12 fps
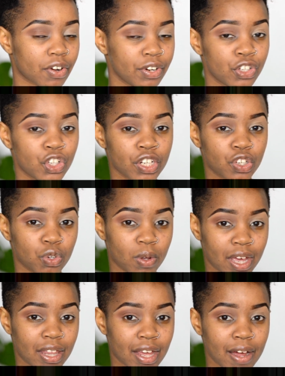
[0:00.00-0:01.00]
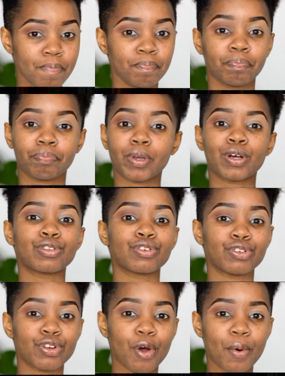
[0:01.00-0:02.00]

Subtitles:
crease shade together, because you don't